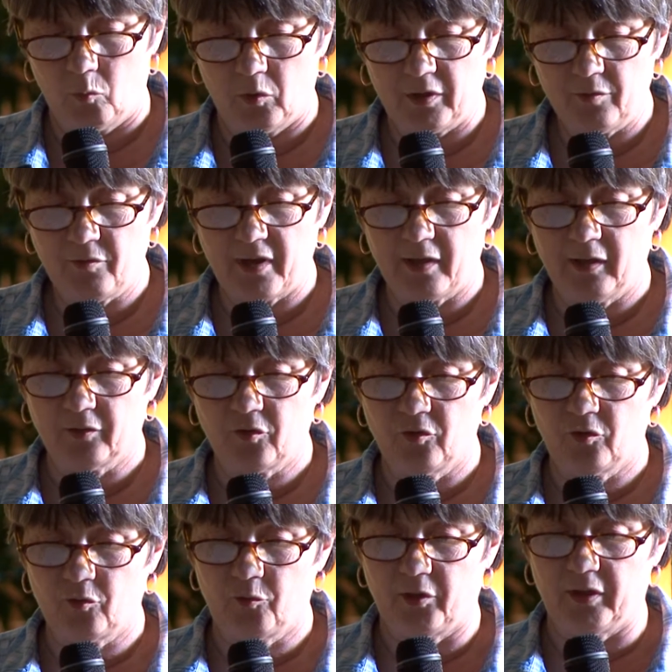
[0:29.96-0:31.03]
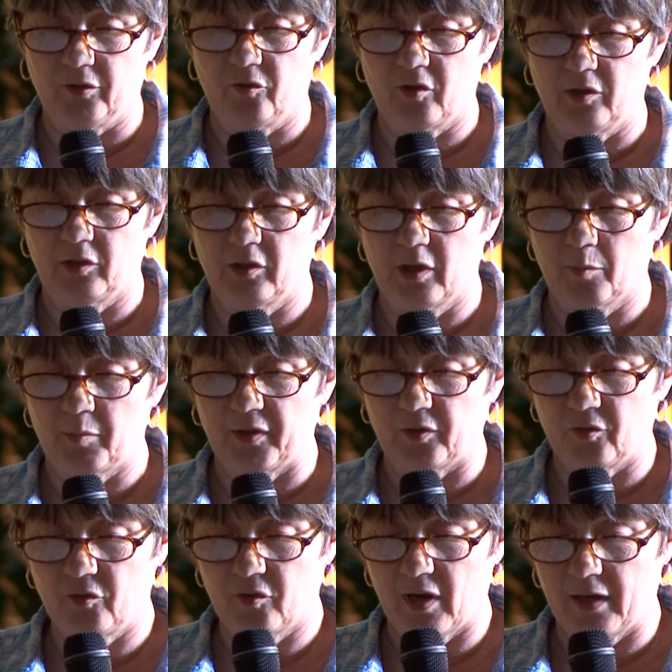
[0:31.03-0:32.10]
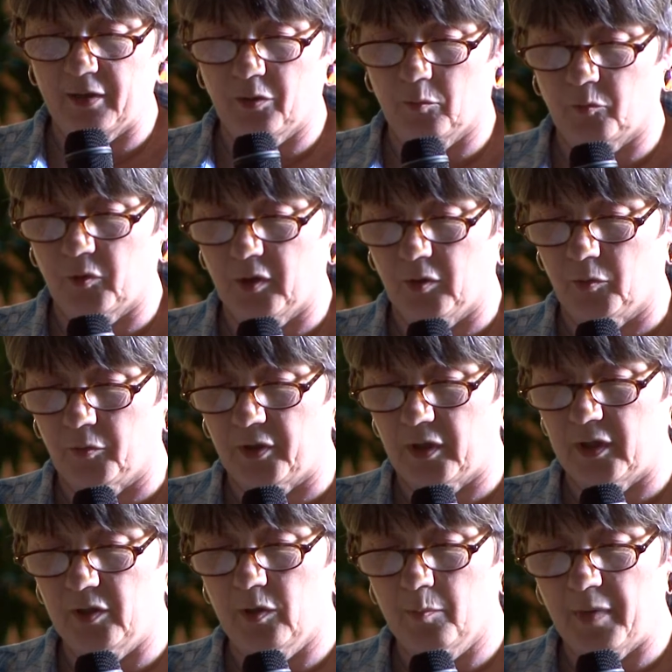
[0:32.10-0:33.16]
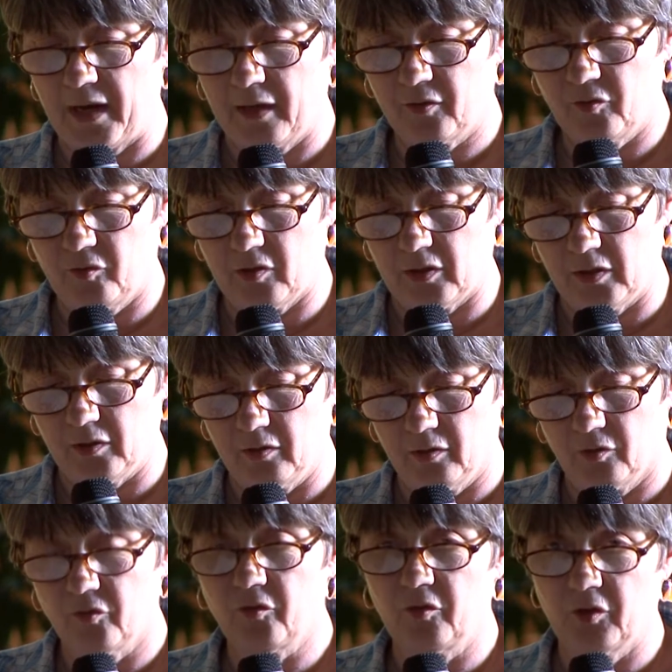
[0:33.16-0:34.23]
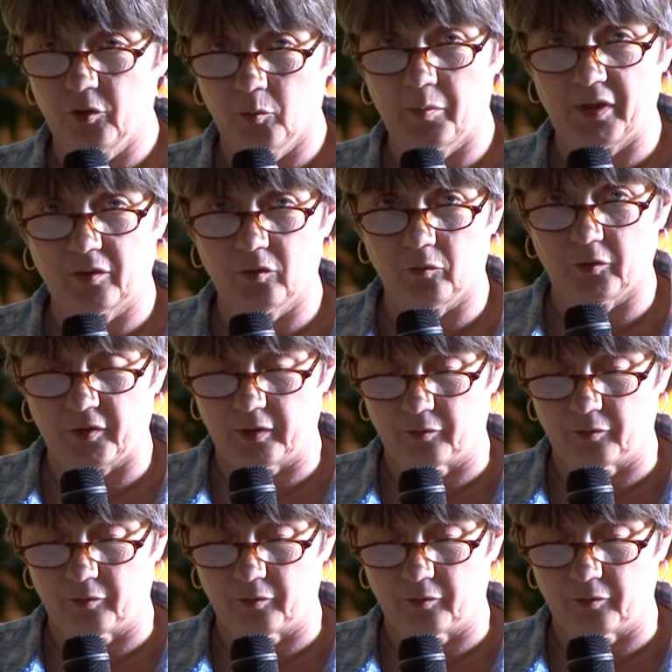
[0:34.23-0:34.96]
One of Alex's friends ended up on the side of the road in the back seat, still buckled